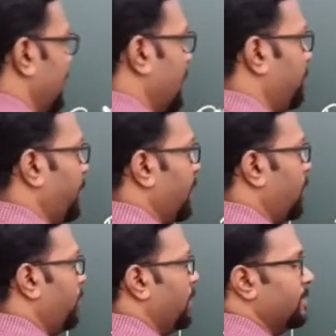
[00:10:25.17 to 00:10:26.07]
that
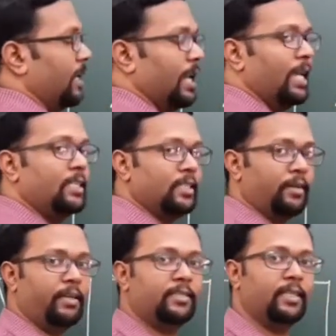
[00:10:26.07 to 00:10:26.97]
PQ is a light ray.
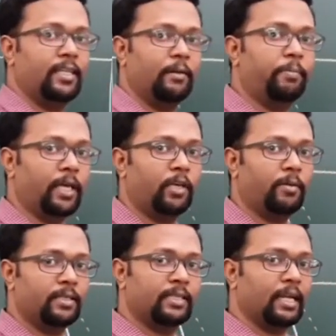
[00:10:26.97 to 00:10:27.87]
We said that
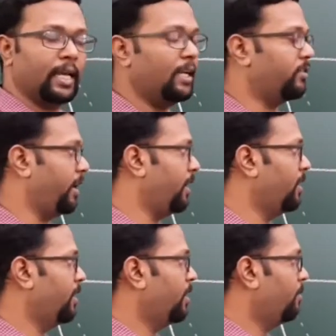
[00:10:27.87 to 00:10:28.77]
PQ is a light ray,
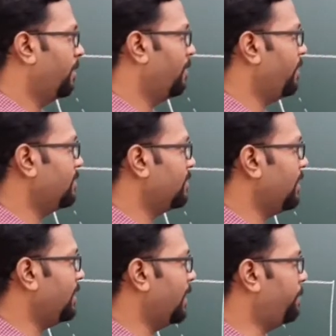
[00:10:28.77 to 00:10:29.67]
but we
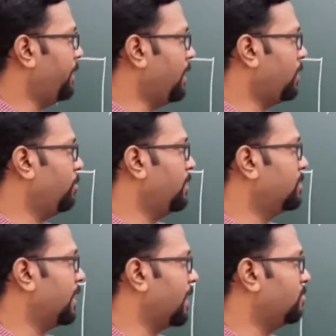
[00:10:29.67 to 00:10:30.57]
see that PQ
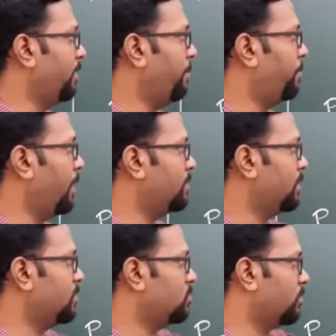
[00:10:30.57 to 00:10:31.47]
is actually
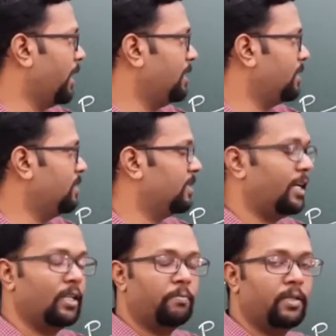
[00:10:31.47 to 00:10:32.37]
passing straight
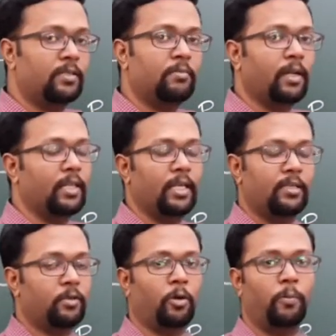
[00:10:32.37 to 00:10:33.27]
inside the prism and there
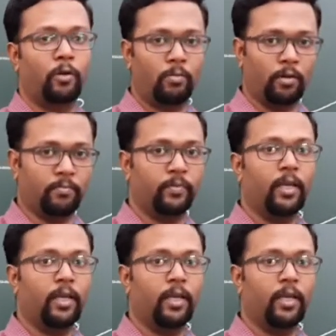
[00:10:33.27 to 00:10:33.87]
is no problem,